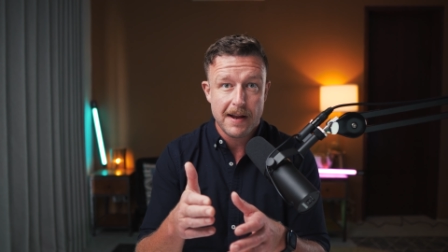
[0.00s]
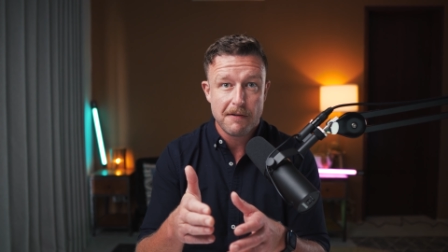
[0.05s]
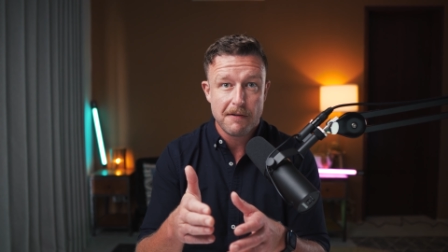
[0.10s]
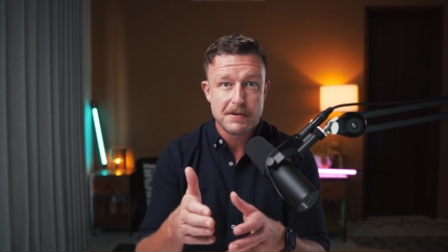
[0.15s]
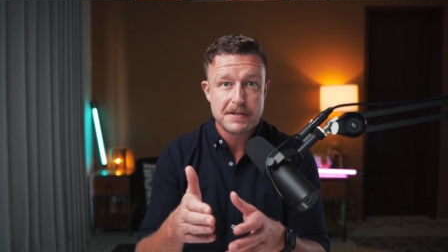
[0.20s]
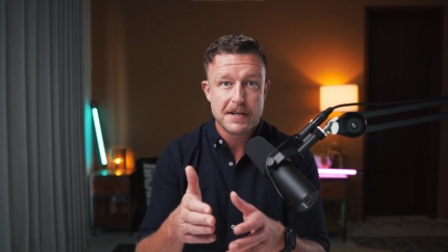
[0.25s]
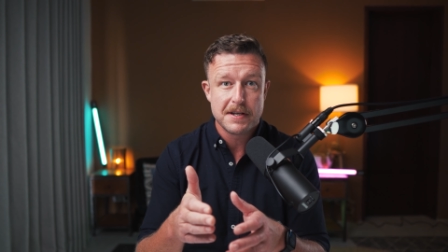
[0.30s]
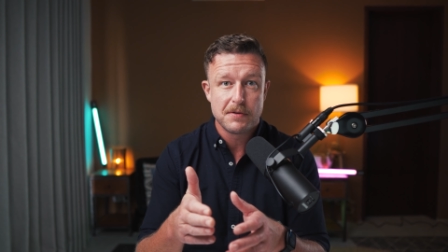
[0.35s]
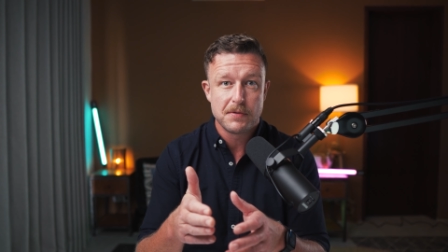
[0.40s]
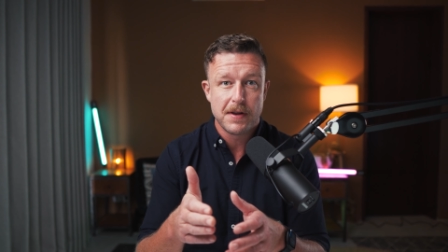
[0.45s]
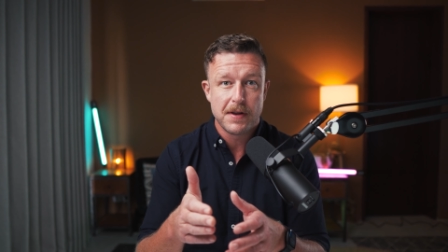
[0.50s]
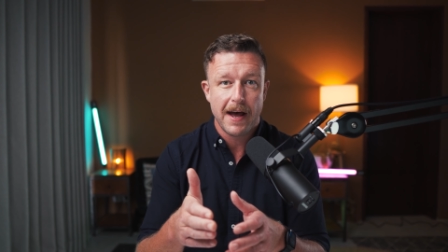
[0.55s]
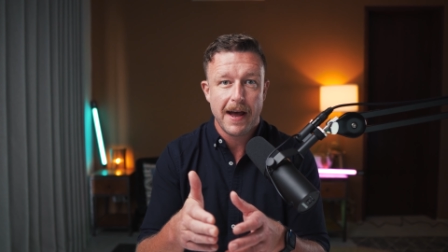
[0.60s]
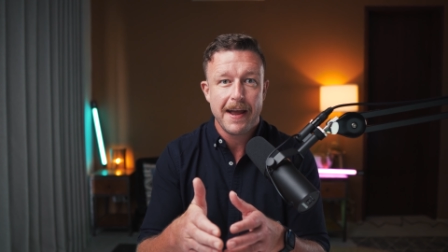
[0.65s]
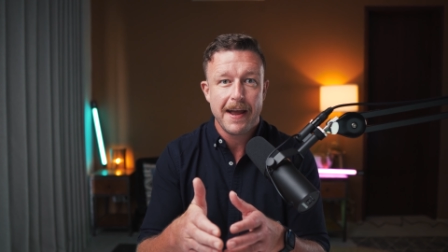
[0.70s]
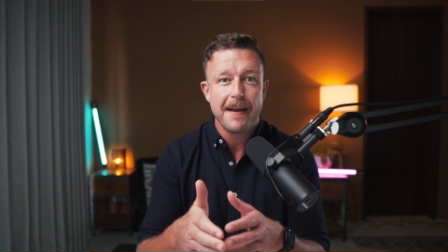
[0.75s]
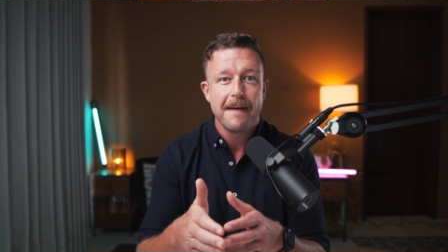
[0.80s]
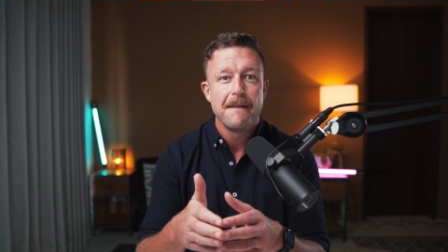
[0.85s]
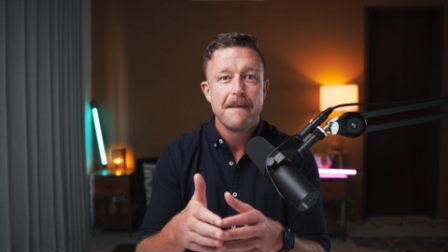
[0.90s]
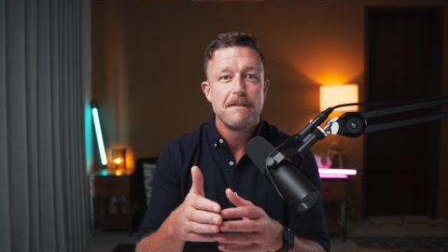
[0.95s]
every single
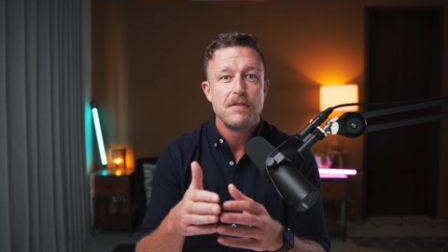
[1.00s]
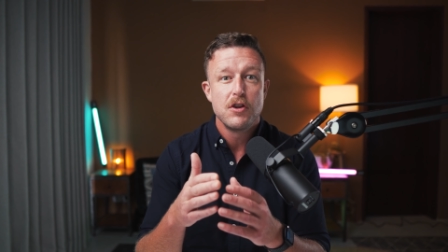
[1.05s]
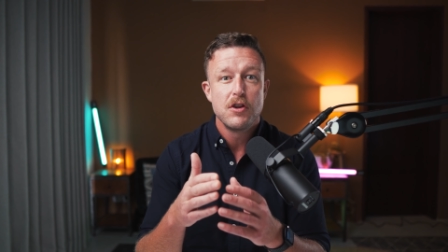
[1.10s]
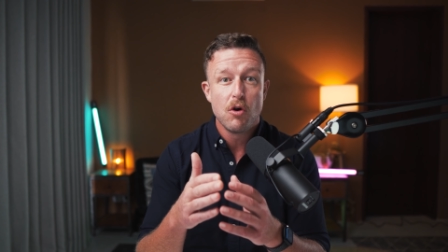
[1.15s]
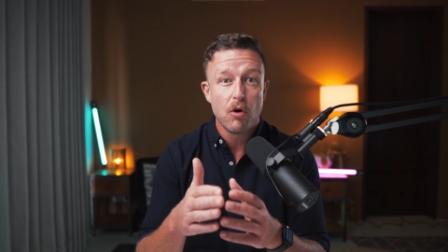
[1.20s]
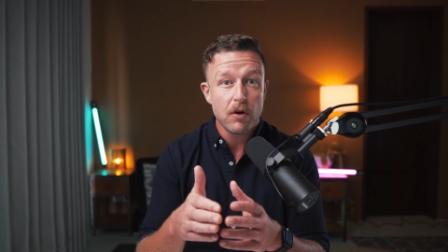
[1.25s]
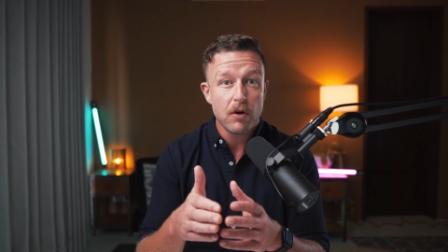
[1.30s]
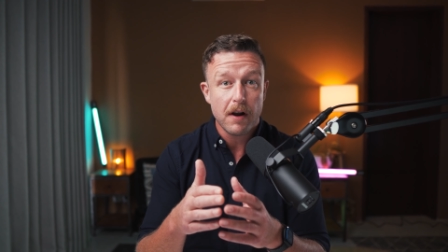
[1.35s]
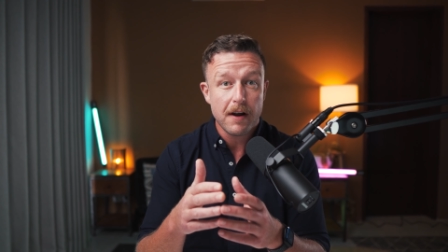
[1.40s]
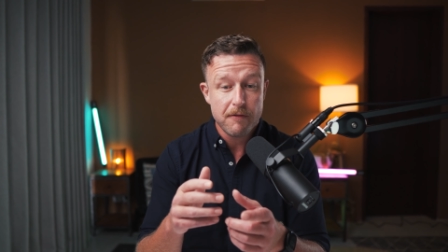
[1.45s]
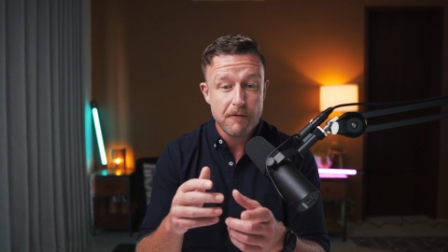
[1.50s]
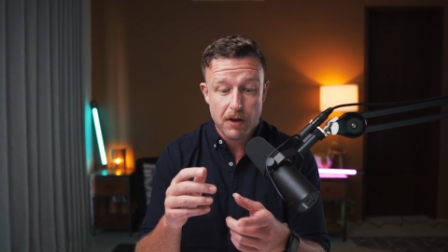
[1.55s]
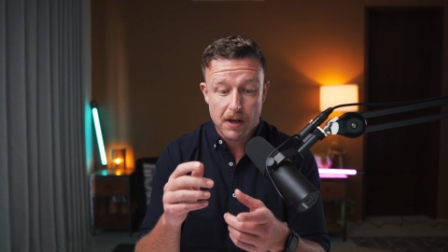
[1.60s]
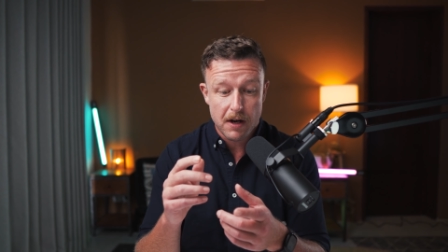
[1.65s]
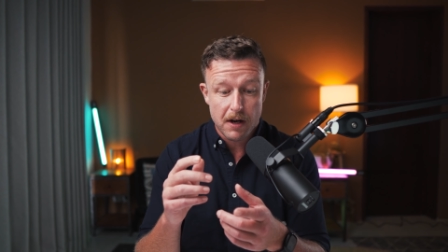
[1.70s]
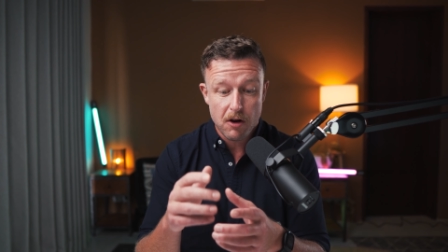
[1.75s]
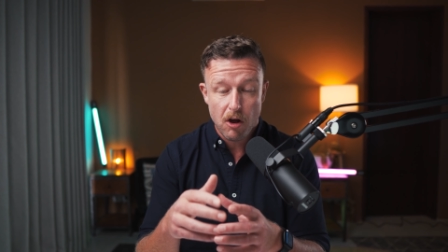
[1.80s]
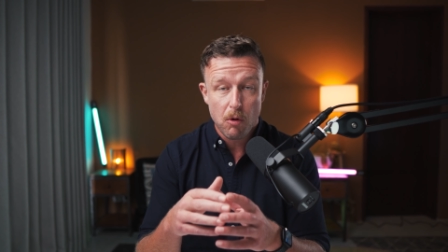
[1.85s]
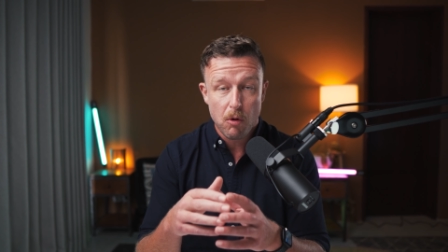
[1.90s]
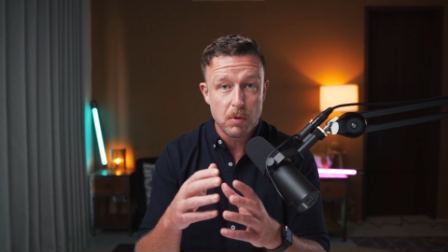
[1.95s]
day, you're not even going
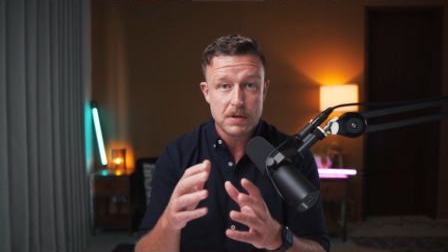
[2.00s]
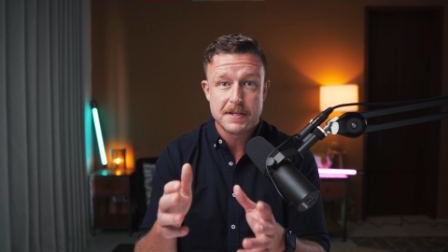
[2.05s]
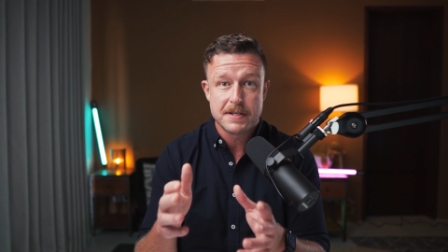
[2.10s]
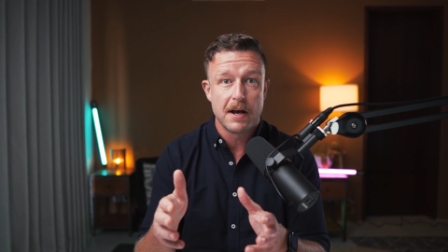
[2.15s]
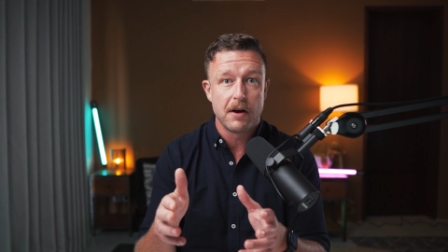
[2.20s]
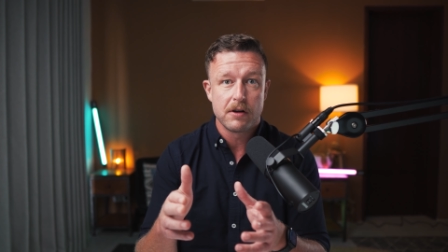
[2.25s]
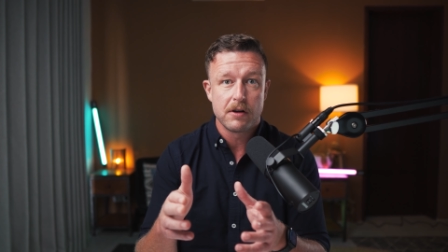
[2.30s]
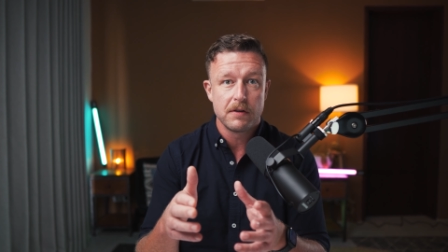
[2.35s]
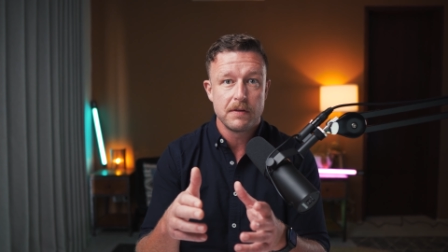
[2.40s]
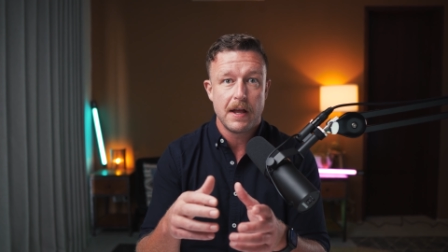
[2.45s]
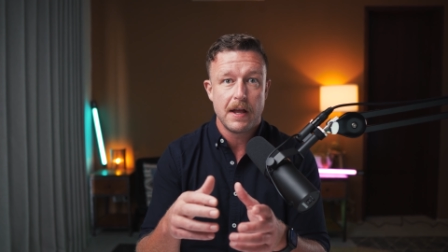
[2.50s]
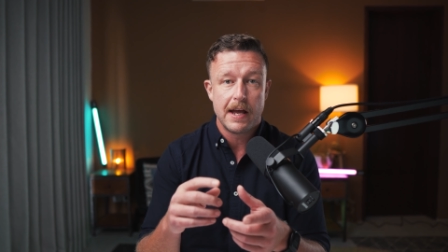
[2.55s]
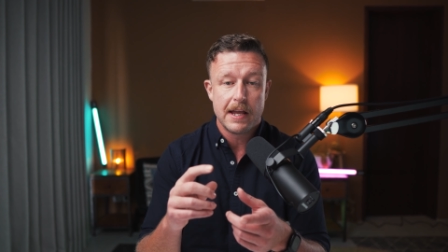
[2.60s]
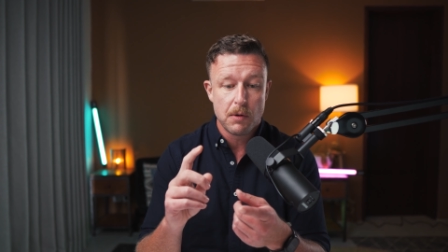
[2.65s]
to know what's going on there.